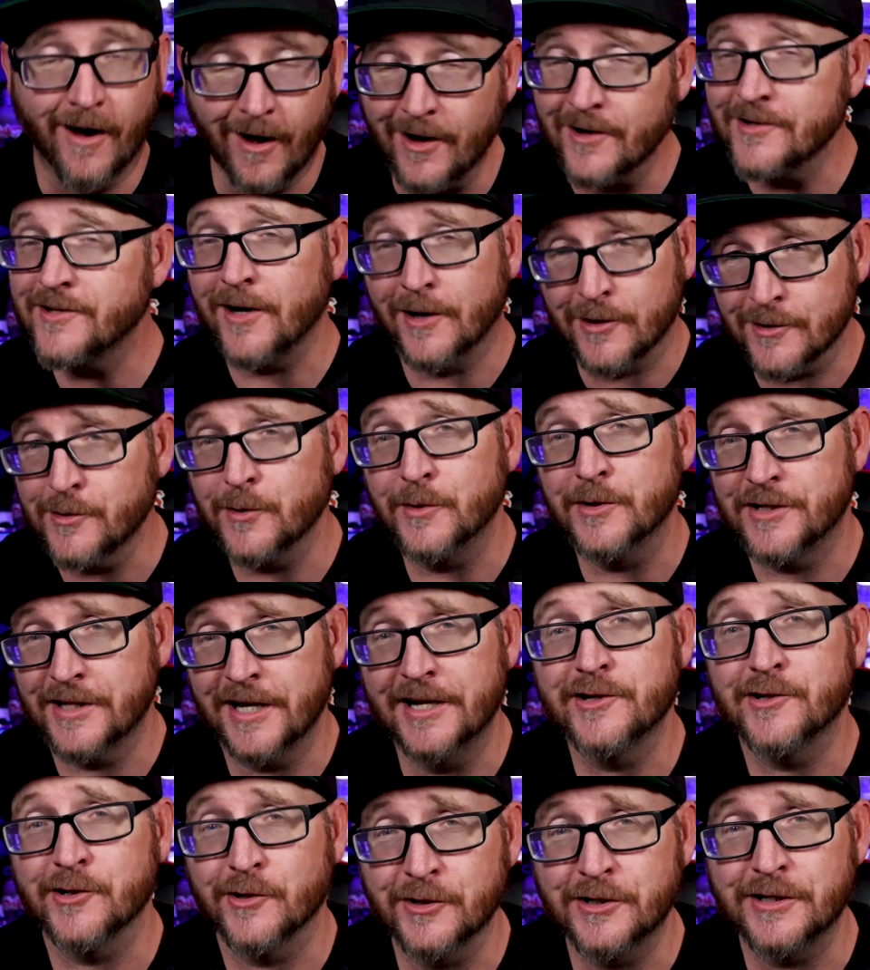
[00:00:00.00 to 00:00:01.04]
it's also
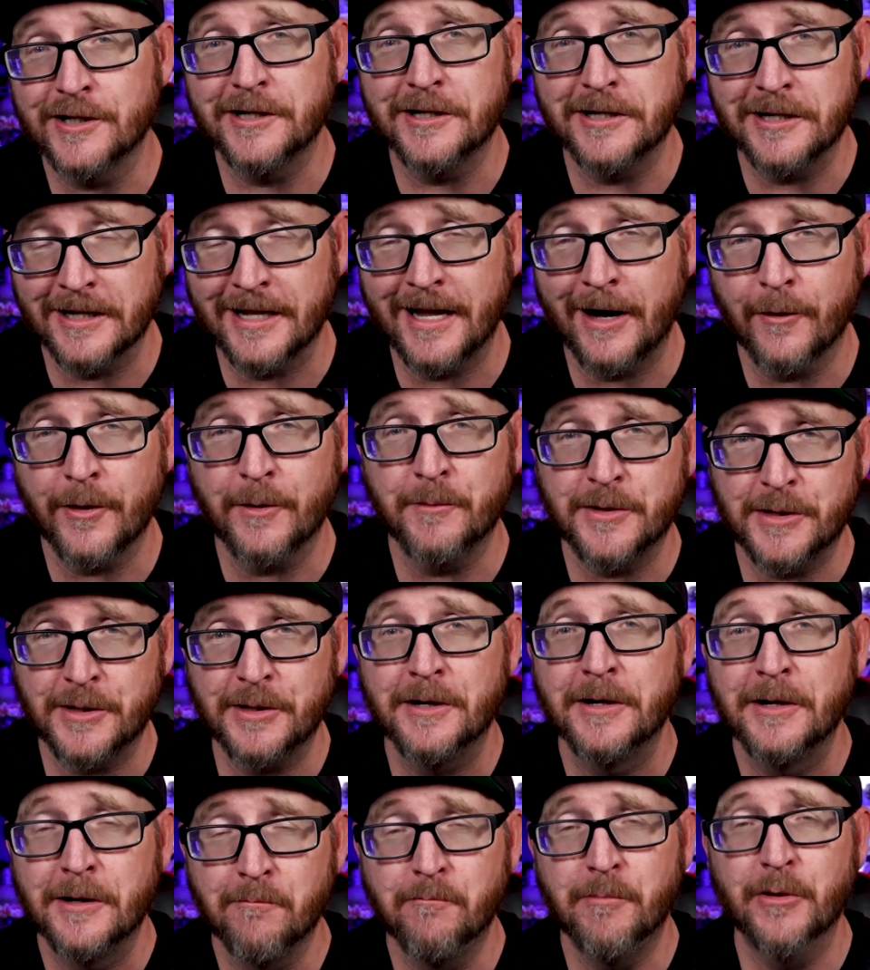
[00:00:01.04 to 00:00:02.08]
essential to allow them
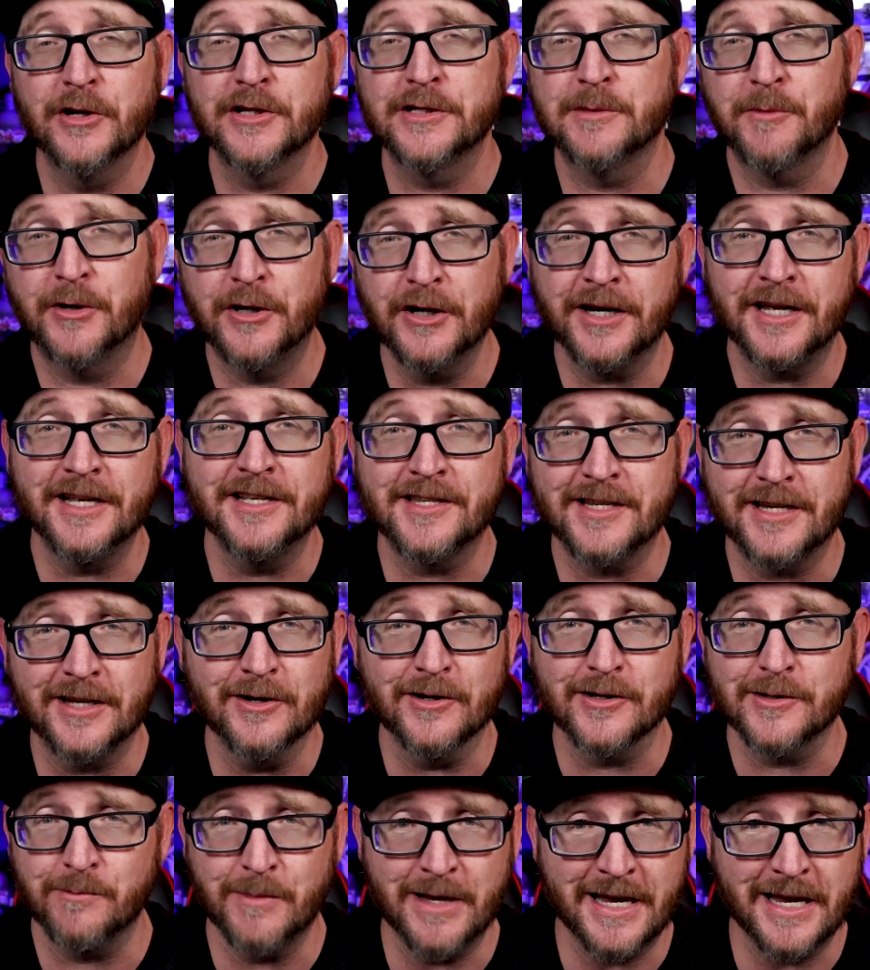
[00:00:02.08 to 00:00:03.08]
to build some cooking skills.